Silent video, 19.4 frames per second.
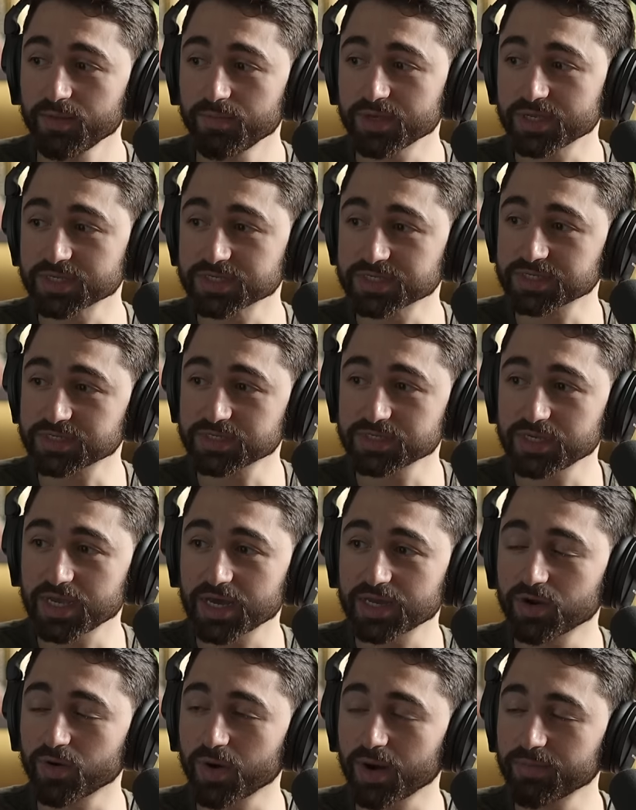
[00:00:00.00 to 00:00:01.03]
because,
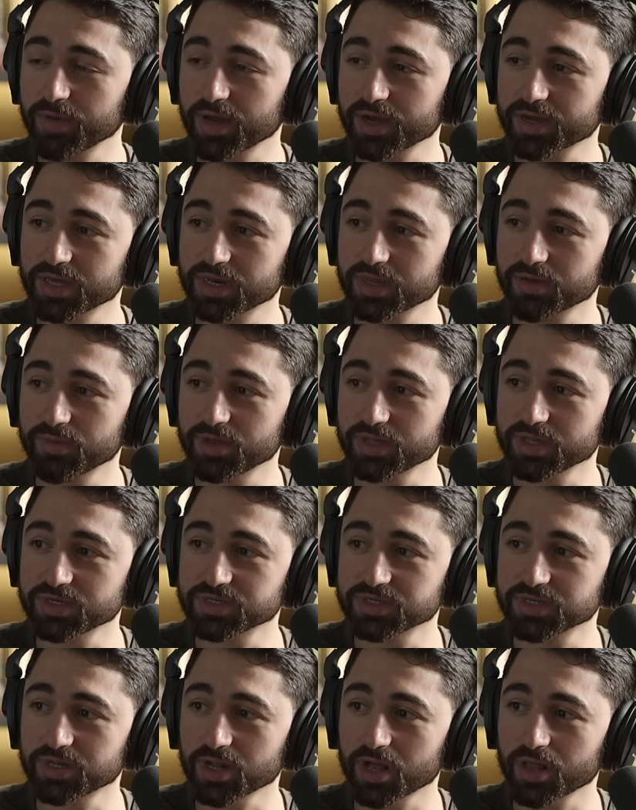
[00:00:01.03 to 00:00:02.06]
yeah, no, I'm not getting
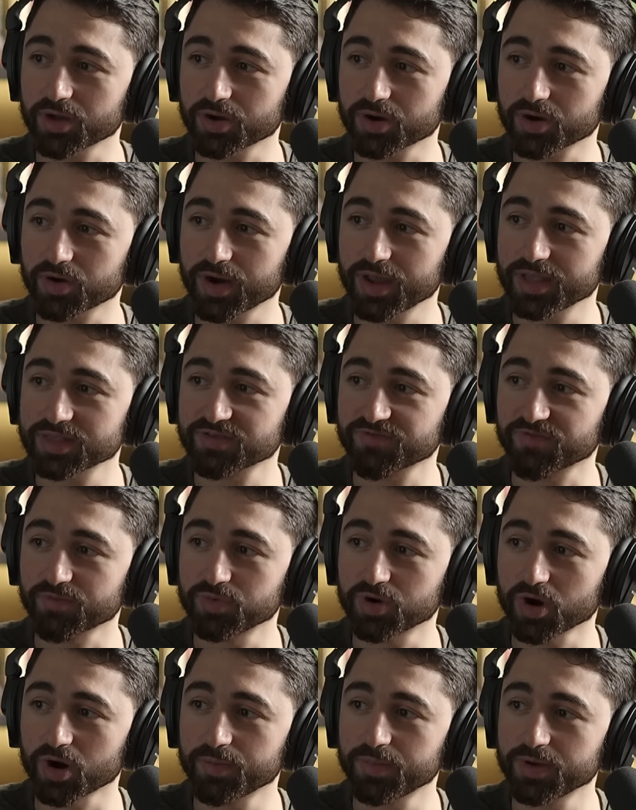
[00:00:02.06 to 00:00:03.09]
millions dollar grants from
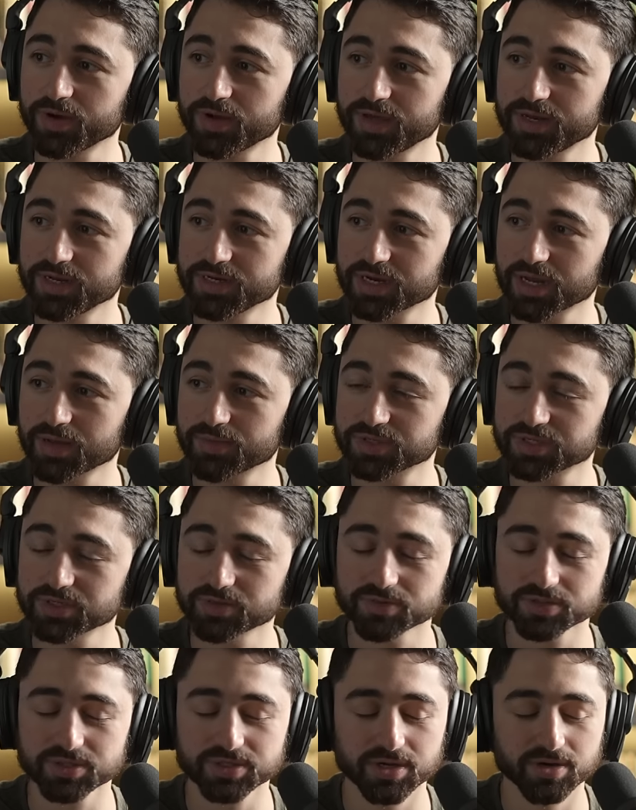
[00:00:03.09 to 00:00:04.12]
DARPA anytime
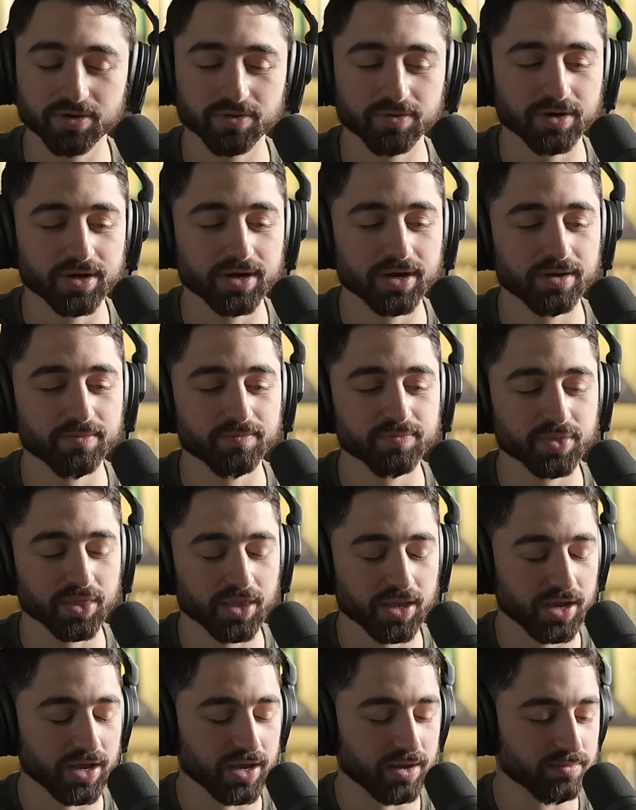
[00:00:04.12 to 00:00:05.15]
soon. So um,
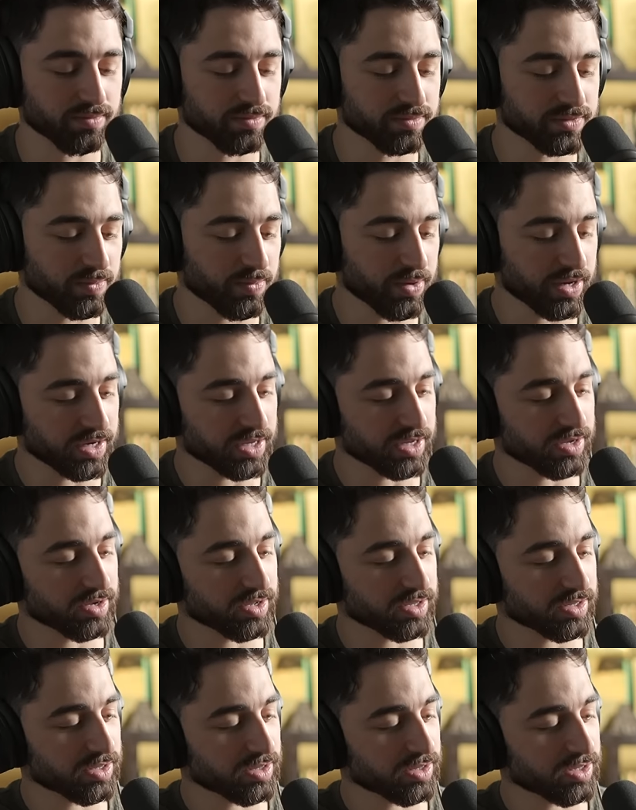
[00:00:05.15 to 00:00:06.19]
I'm depending
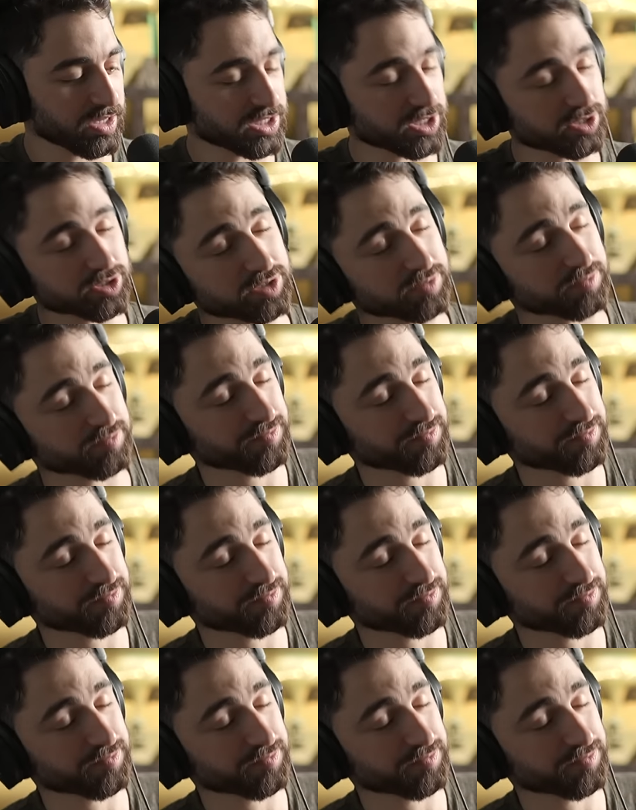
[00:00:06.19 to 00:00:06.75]
on listeners.